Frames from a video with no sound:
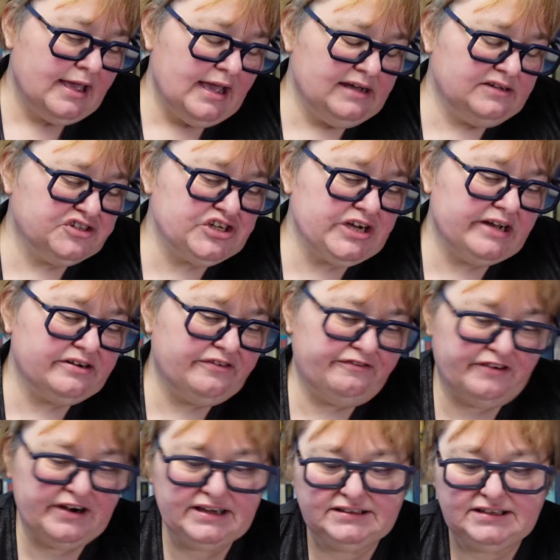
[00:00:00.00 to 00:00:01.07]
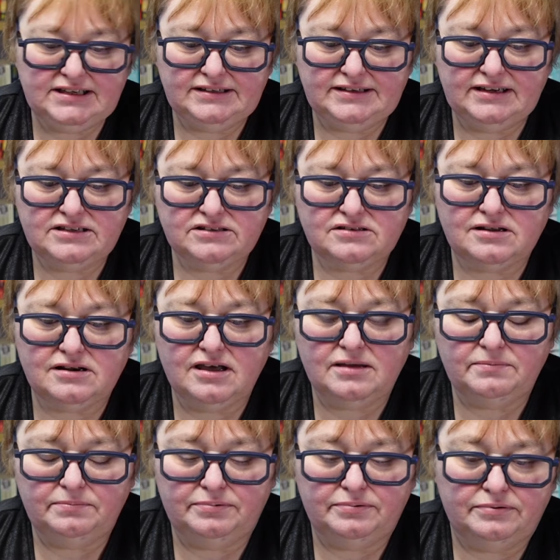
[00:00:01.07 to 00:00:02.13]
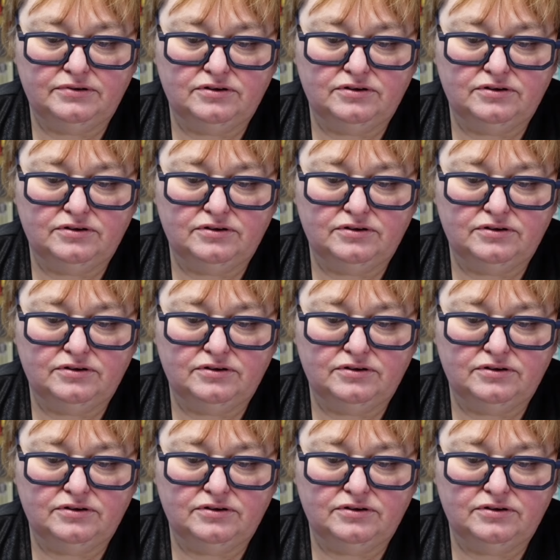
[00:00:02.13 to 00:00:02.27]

And she had a Friday night club